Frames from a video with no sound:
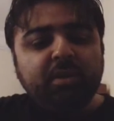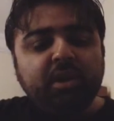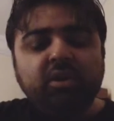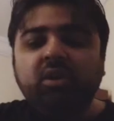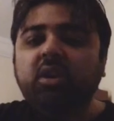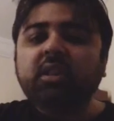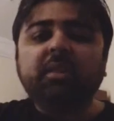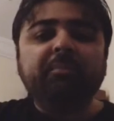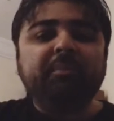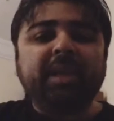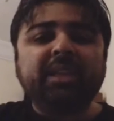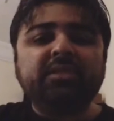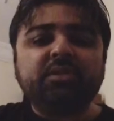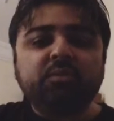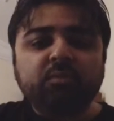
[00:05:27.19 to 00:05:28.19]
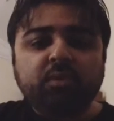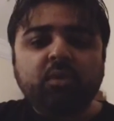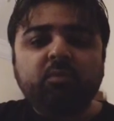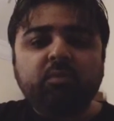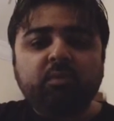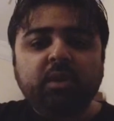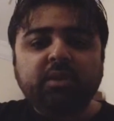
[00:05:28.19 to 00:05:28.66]
but not the best
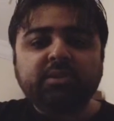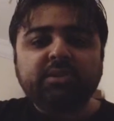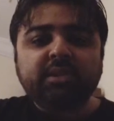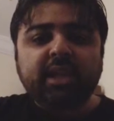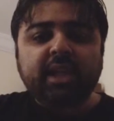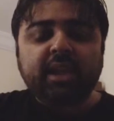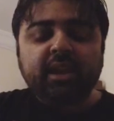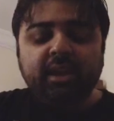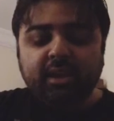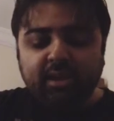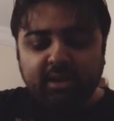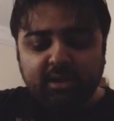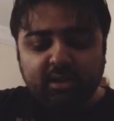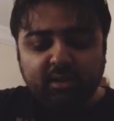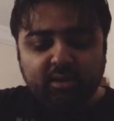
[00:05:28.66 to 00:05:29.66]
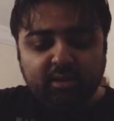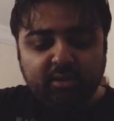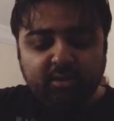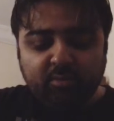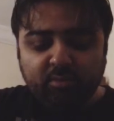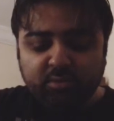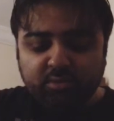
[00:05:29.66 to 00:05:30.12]
of what Sal
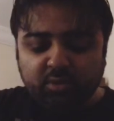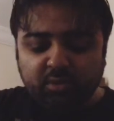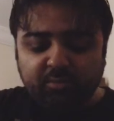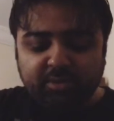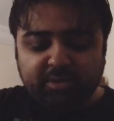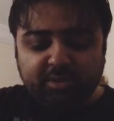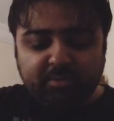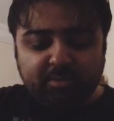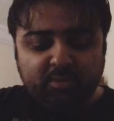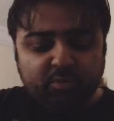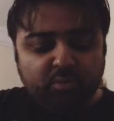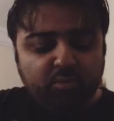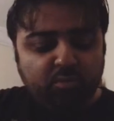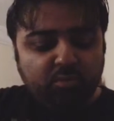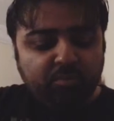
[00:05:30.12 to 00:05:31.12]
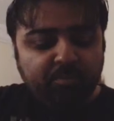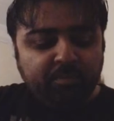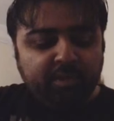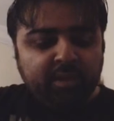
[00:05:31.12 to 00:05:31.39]
was always able to do.